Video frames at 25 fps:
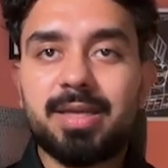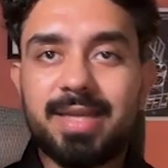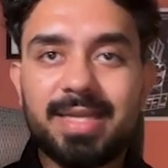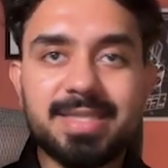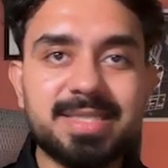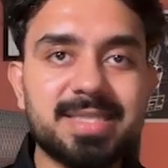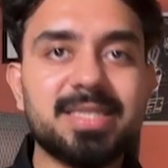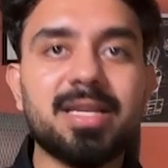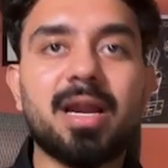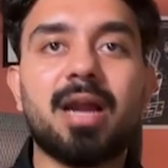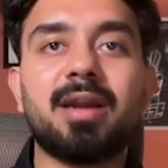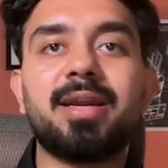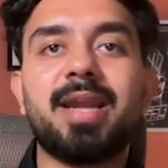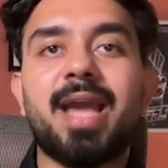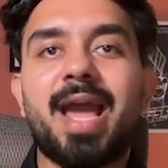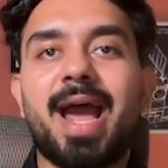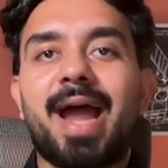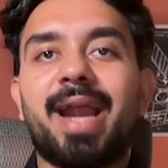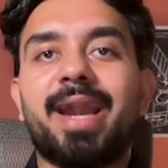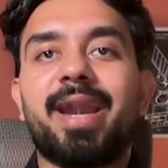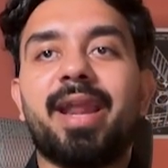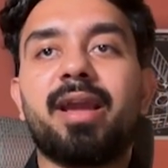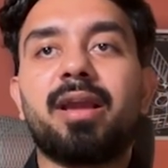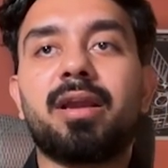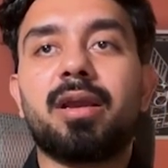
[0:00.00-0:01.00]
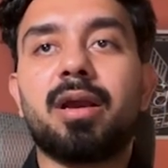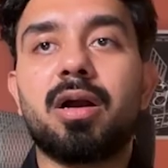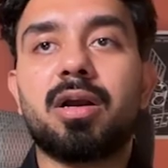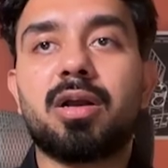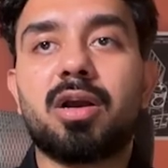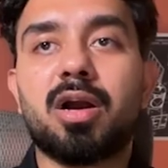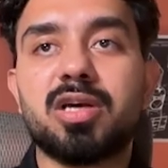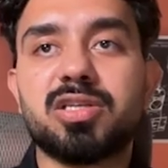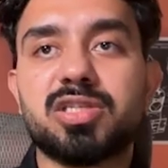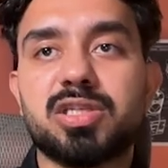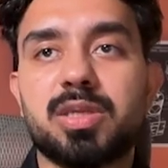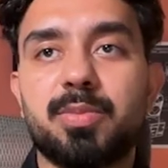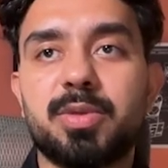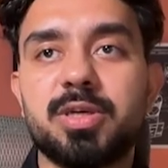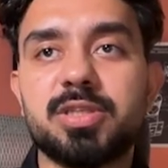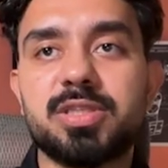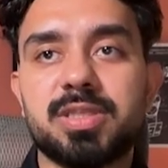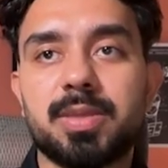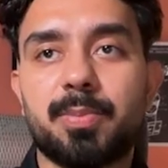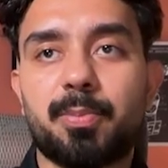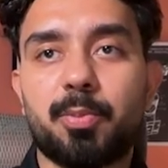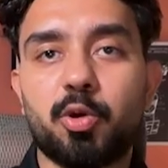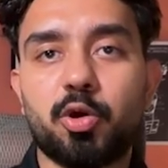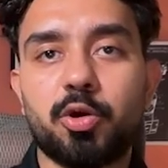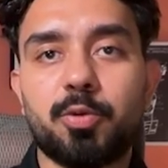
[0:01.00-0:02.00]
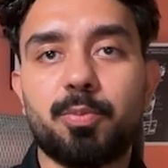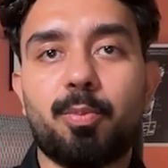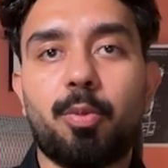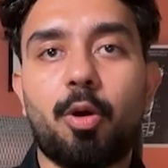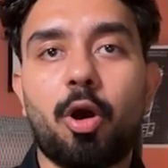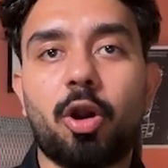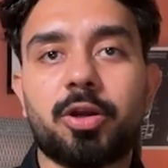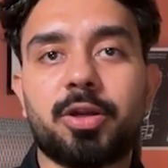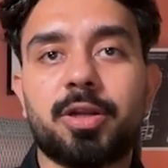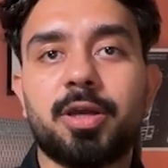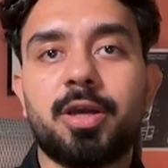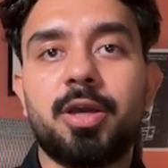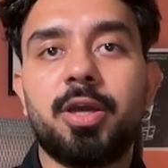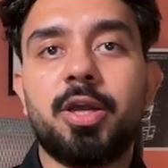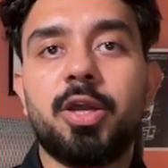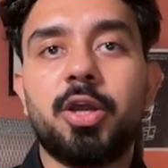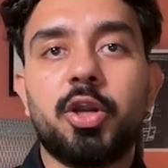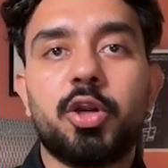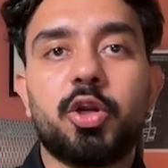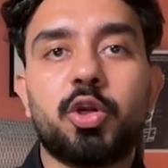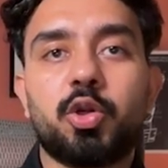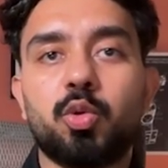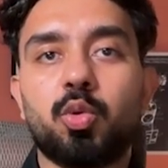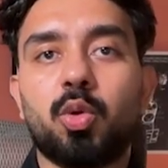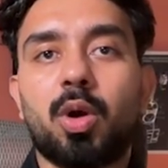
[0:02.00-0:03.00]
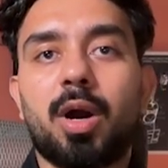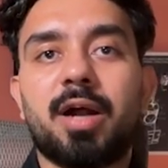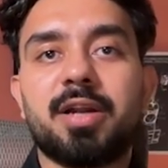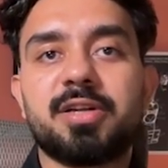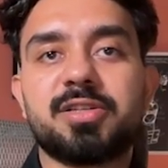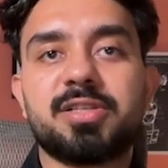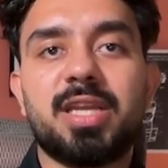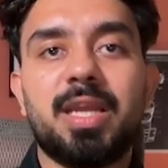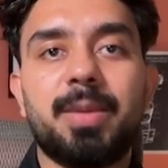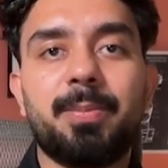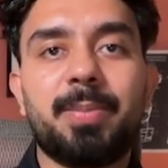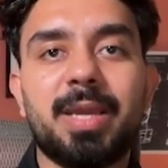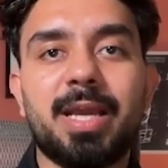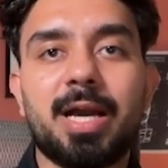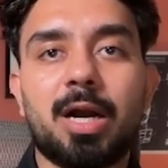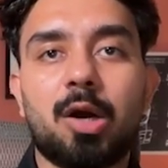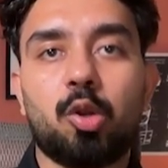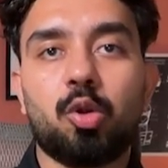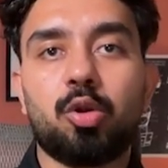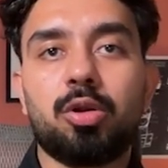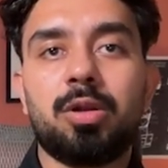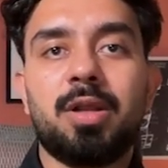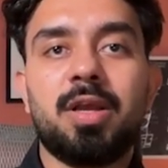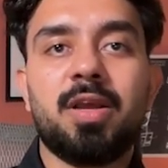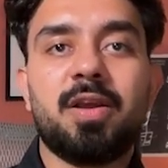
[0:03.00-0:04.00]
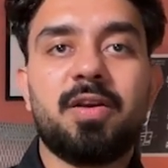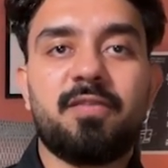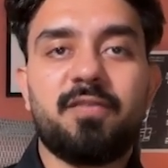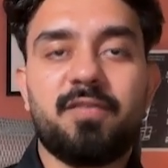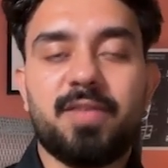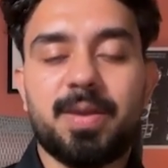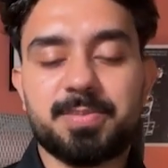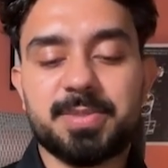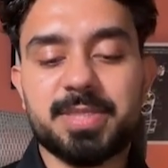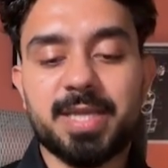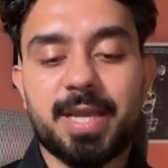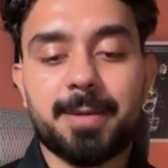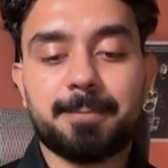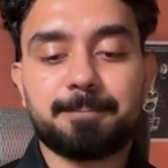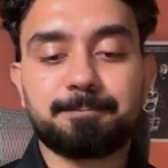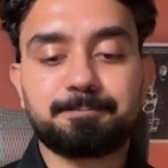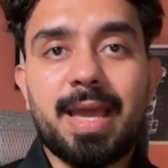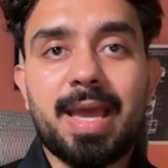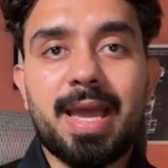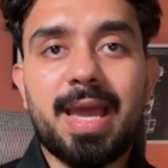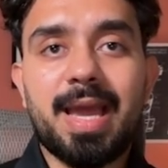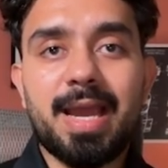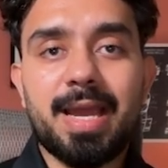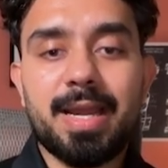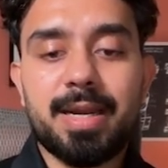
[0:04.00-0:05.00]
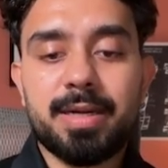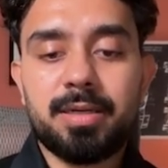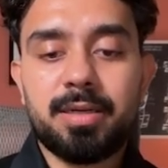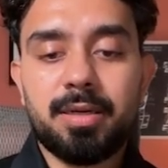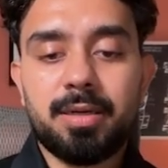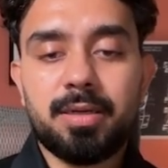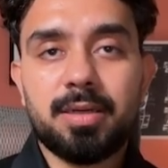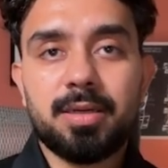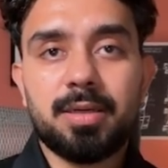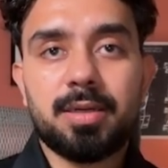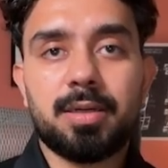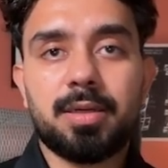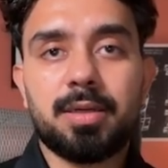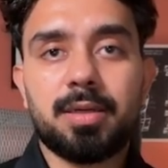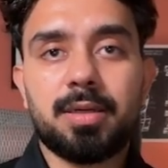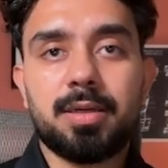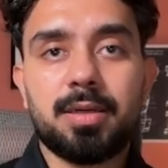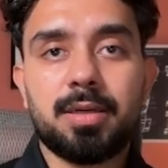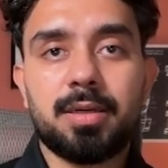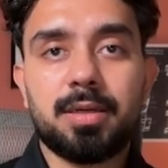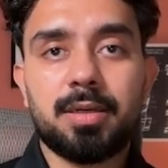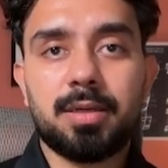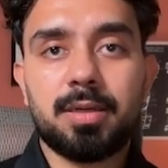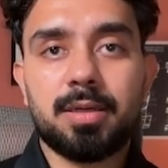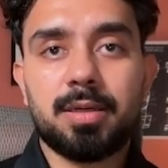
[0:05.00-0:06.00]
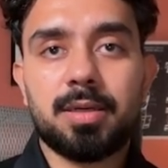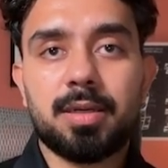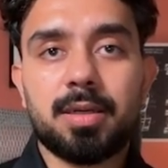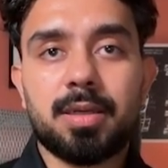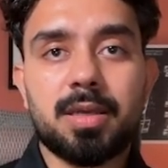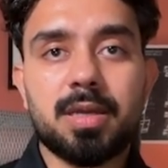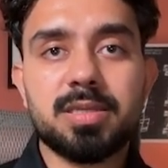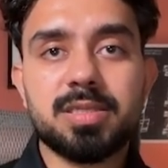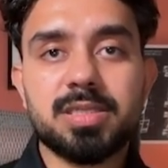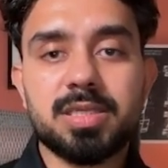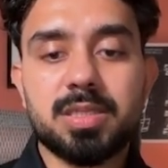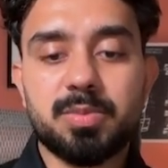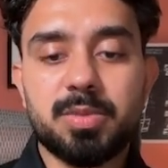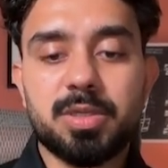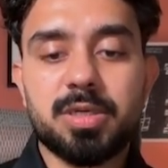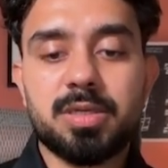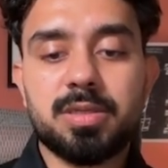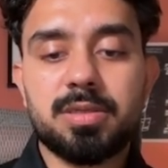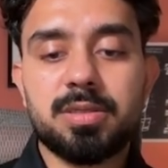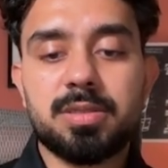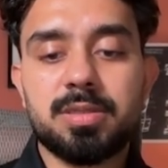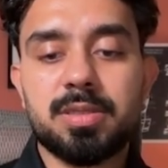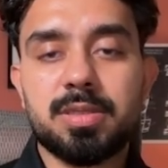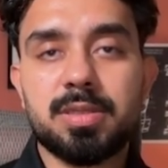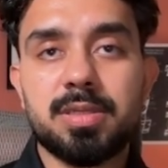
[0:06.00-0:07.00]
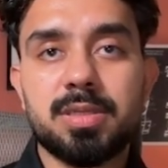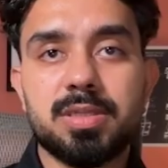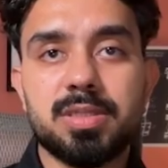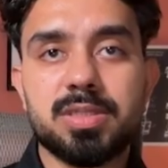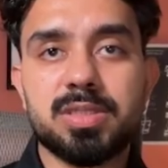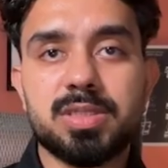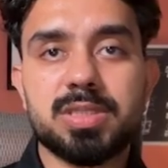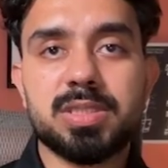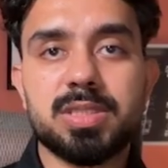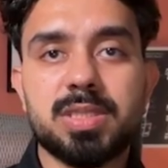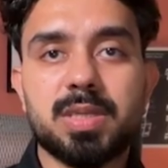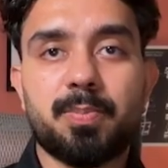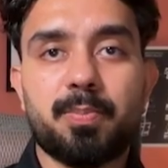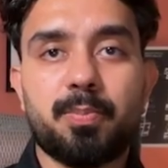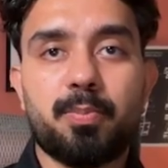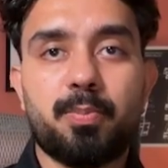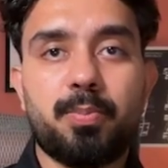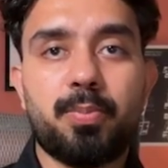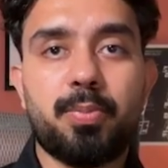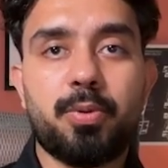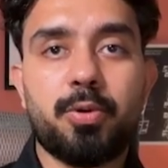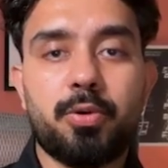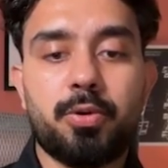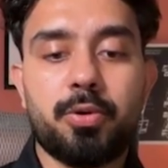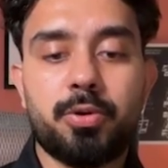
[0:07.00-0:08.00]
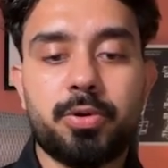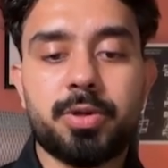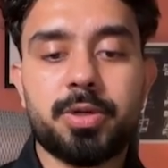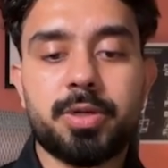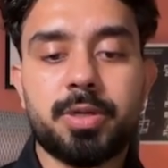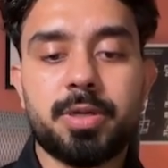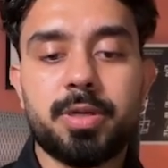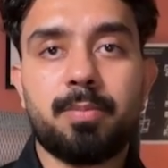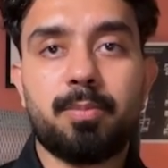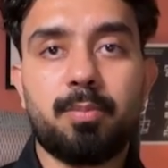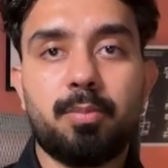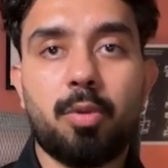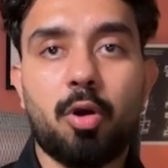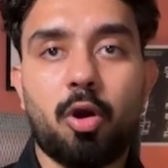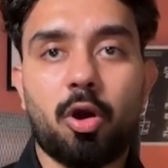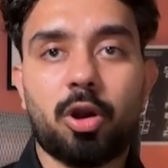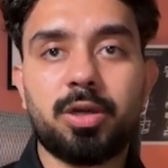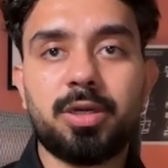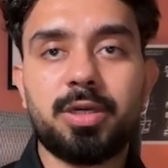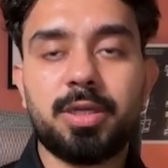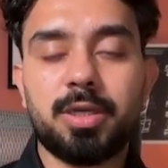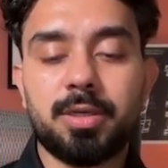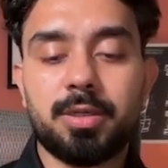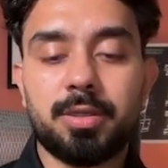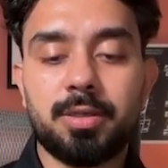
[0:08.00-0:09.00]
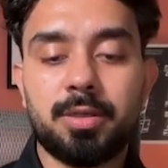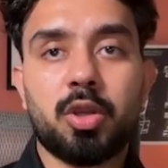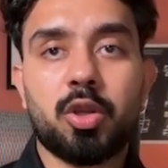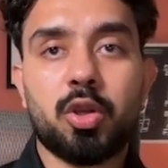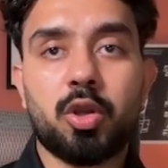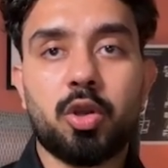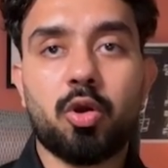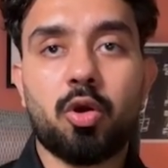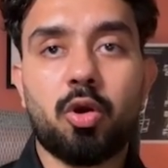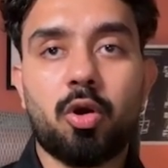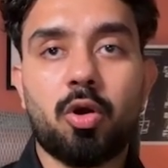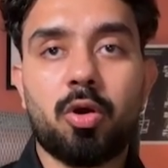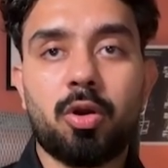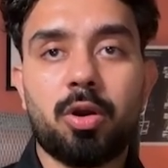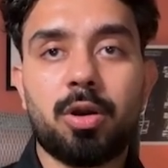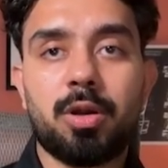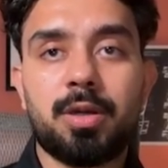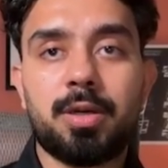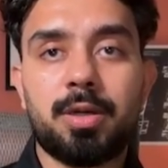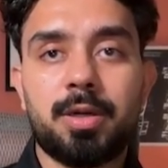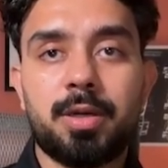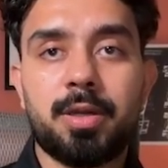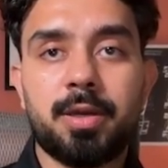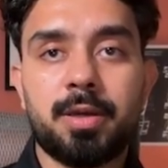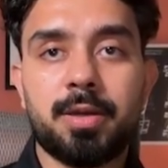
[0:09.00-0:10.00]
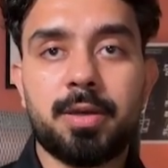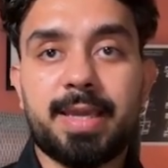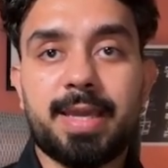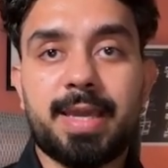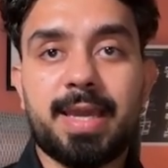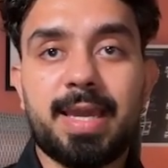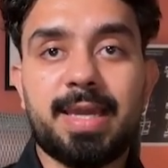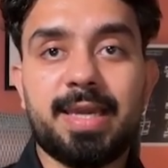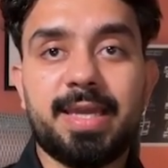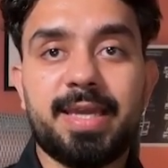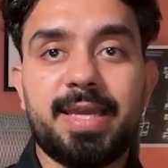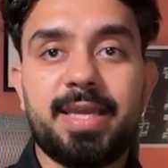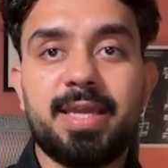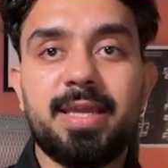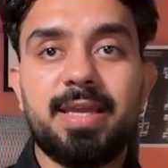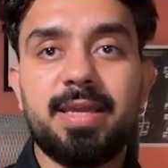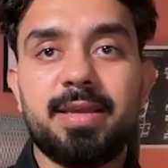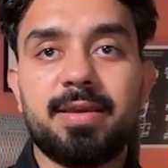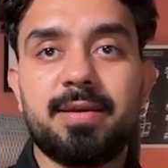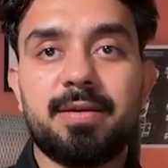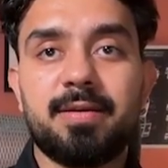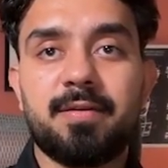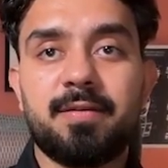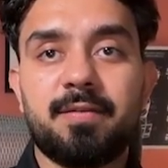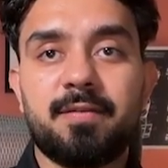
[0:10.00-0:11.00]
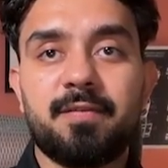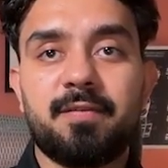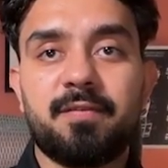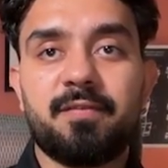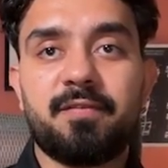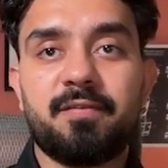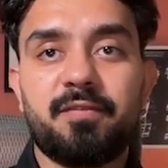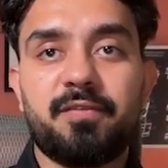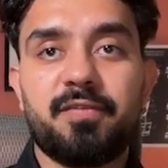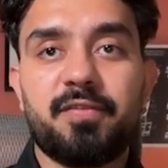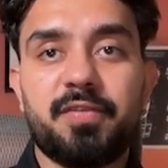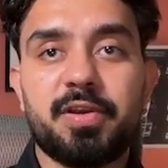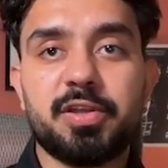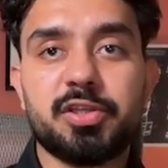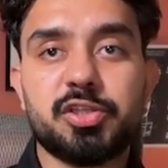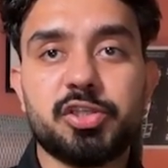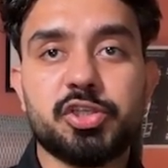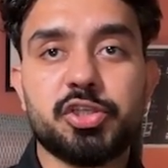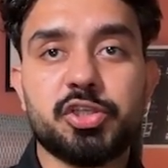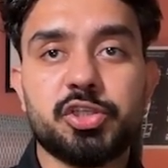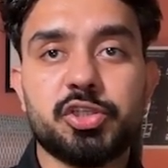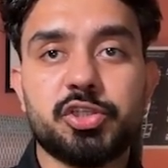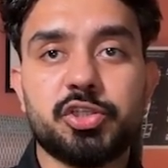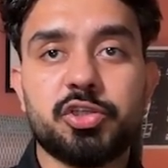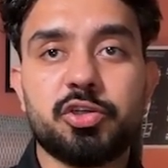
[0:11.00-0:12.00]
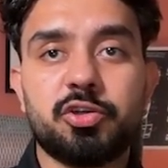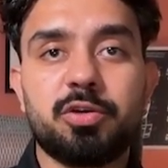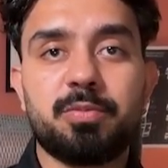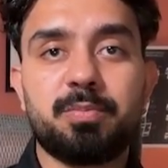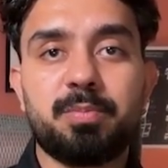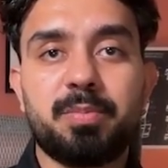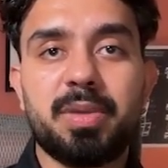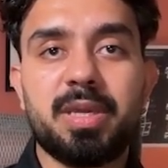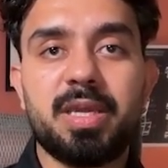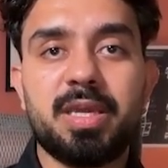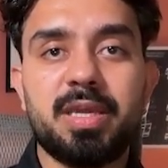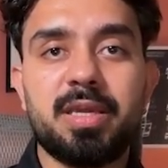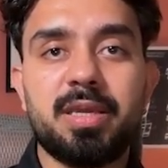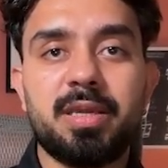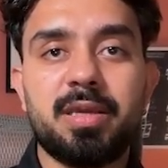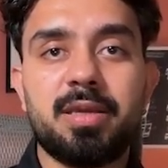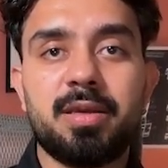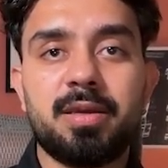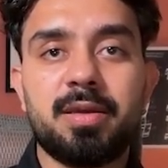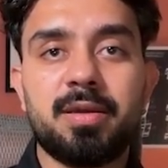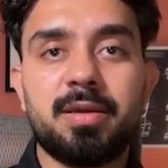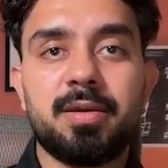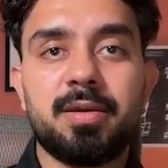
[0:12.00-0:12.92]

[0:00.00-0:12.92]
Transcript: Let's start adding a customer support bot to our Sleepy Owl website. Add a customer support bot called Kelly, which should be